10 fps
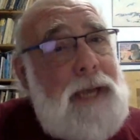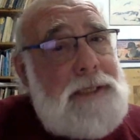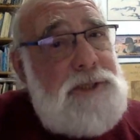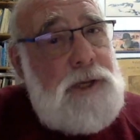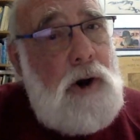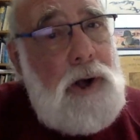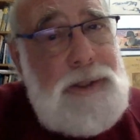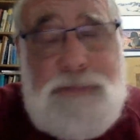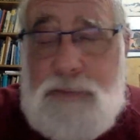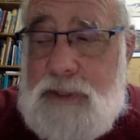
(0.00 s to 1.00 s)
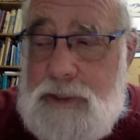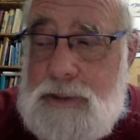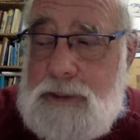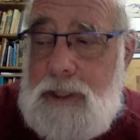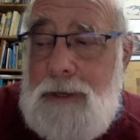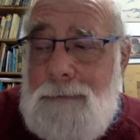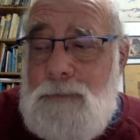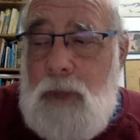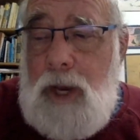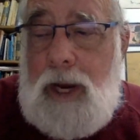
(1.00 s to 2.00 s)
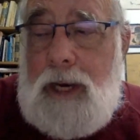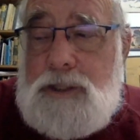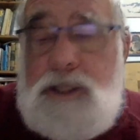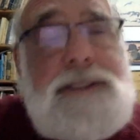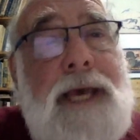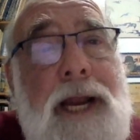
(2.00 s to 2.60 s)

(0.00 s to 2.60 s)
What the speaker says: actually called for this, to set